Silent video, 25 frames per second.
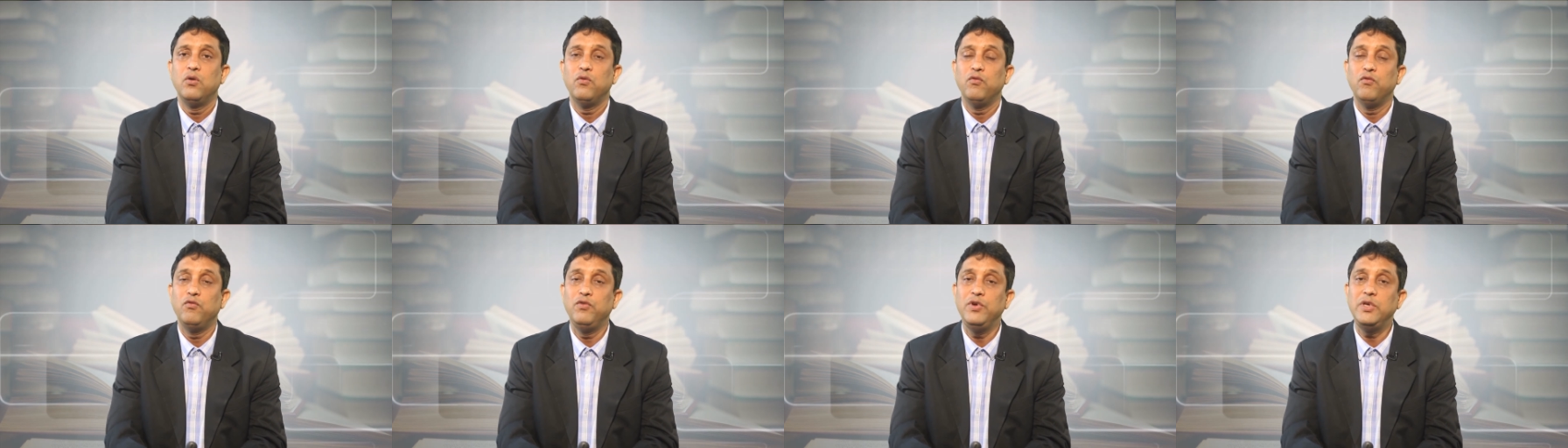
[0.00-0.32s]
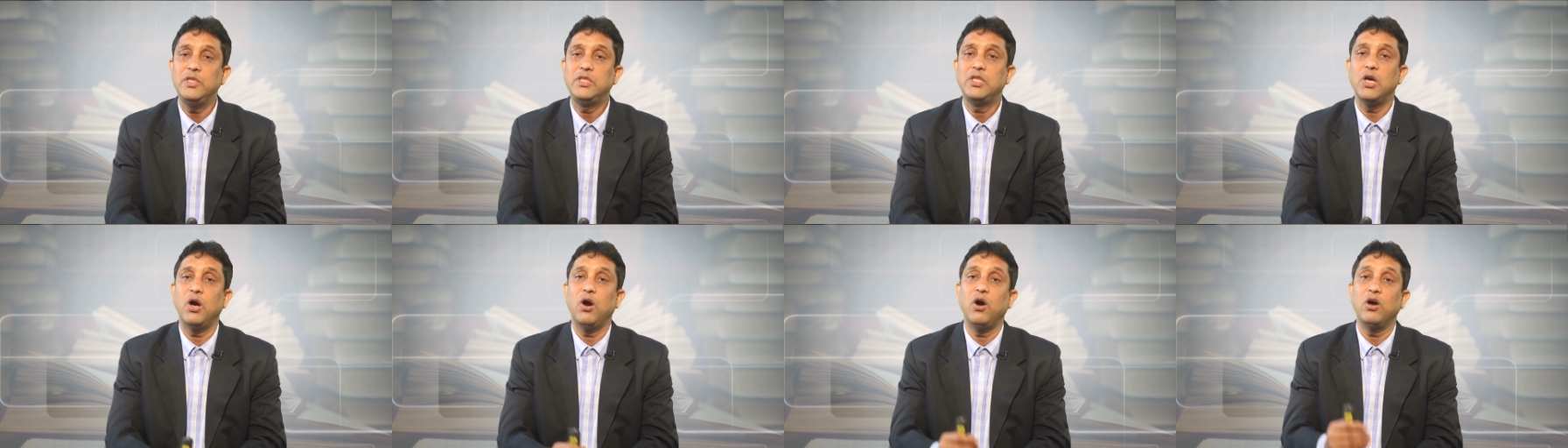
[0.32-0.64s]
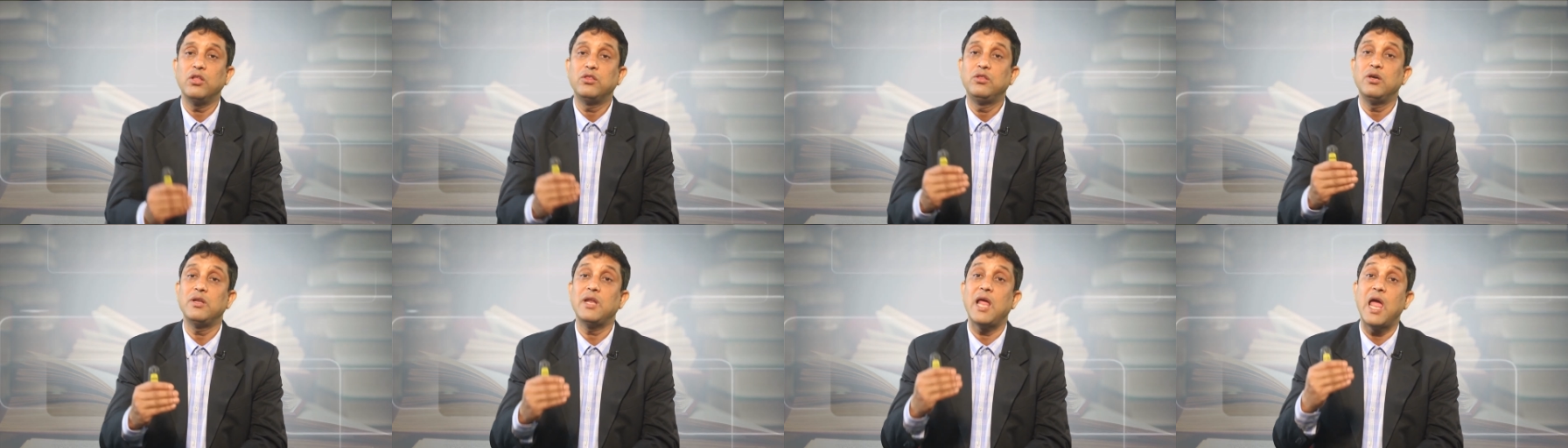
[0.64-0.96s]
with
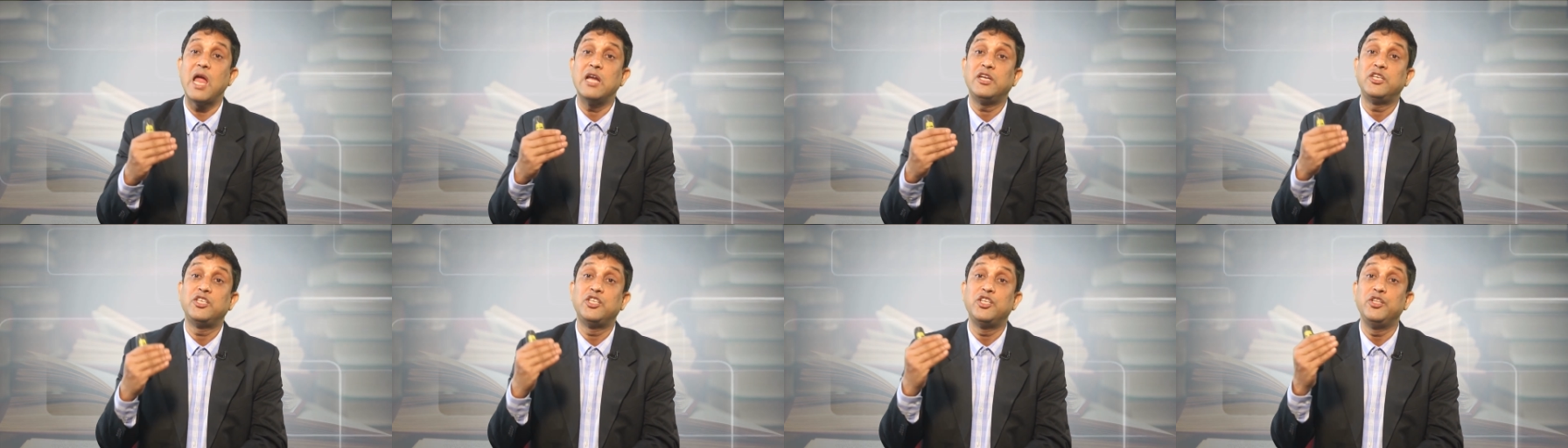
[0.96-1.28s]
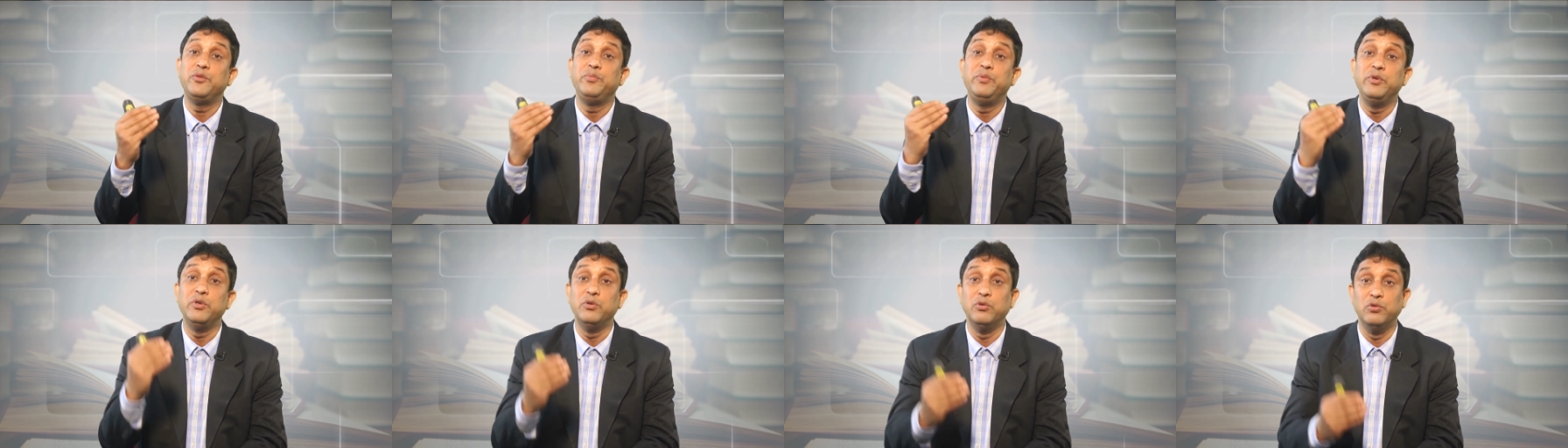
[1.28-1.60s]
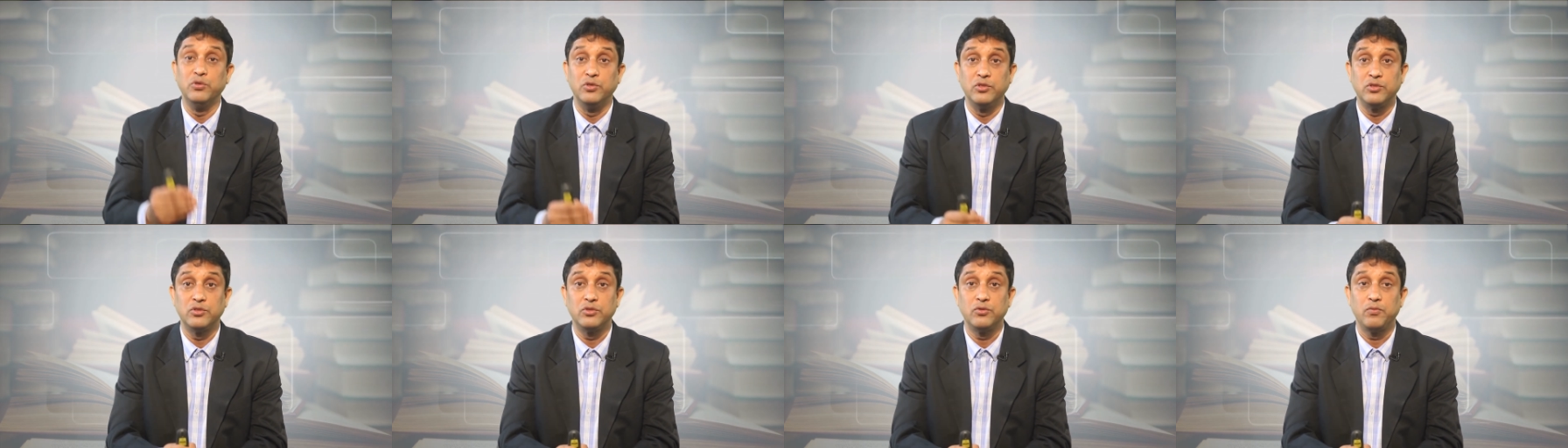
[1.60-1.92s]
other
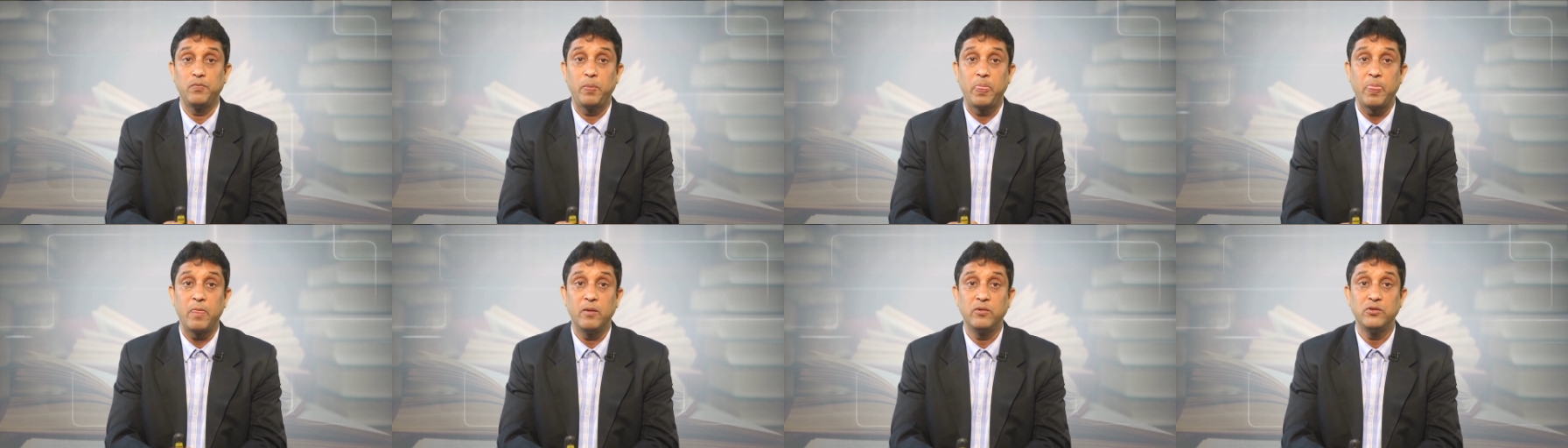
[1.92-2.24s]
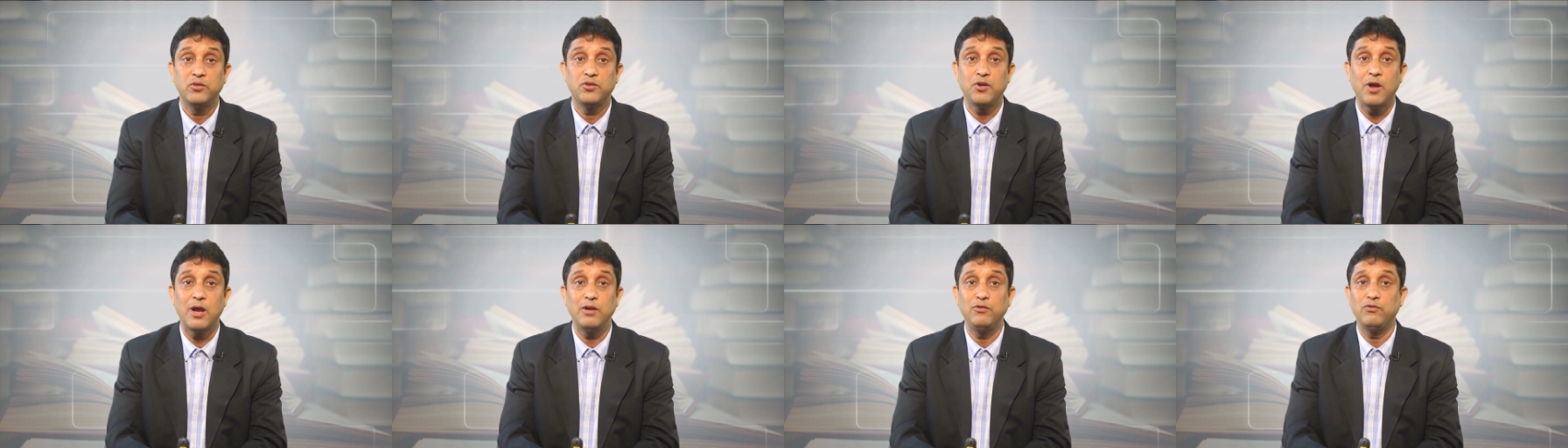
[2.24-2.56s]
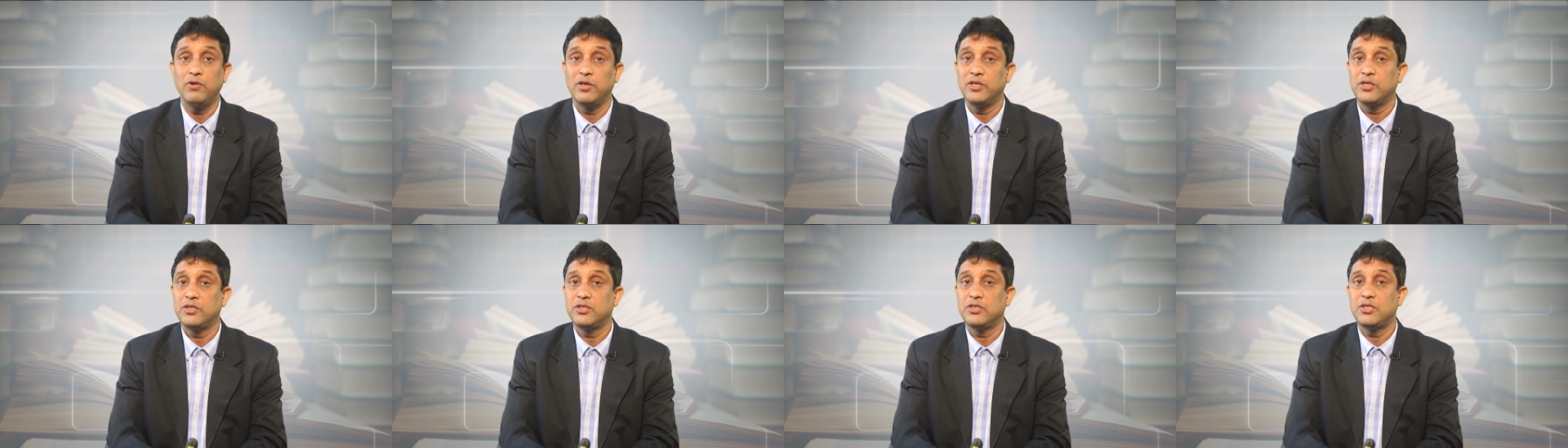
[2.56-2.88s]
attributes, try
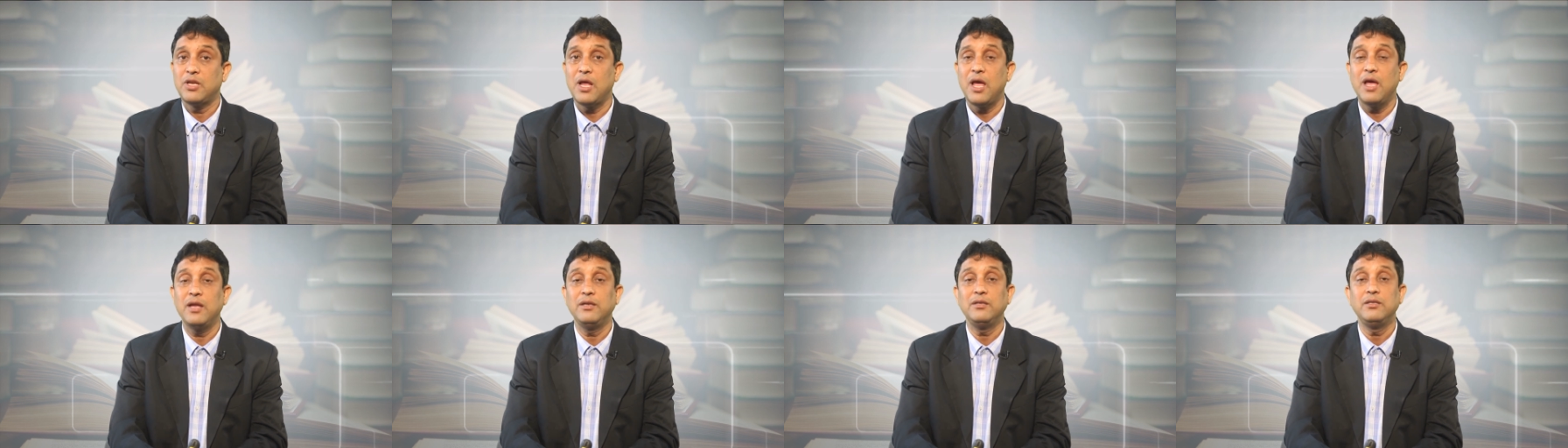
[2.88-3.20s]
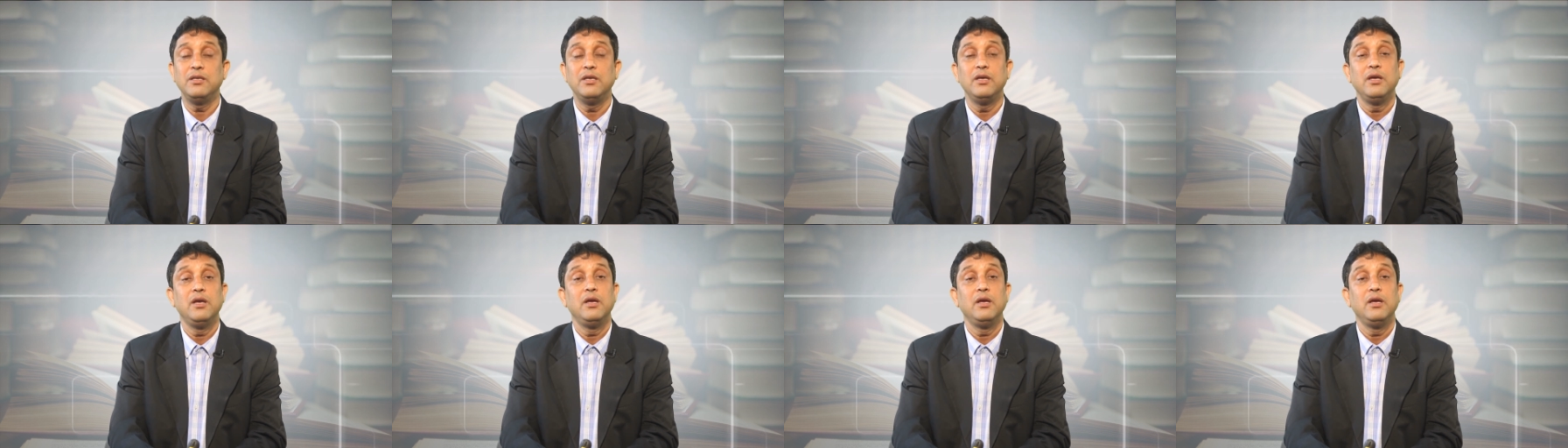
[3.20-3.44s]
to understand.